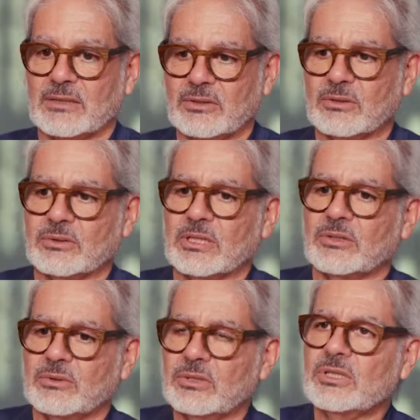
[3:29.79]
You know,
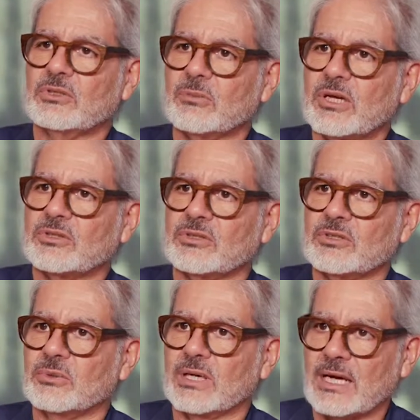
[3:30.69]
you need to make sure
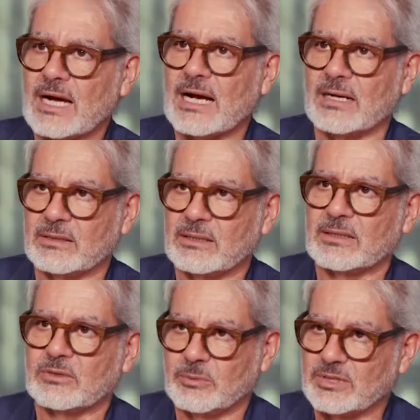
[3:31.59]
you work hard
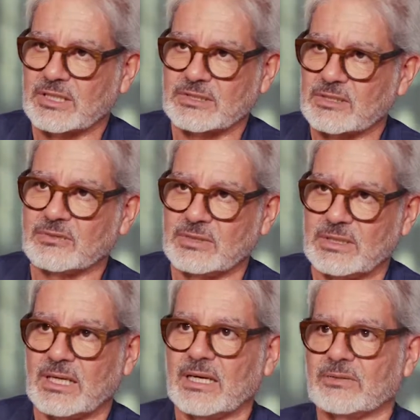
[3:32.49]
to be successful
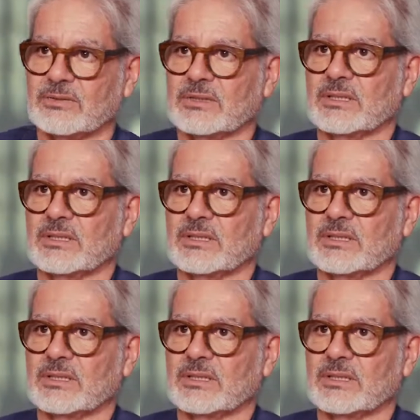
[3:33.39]
in life.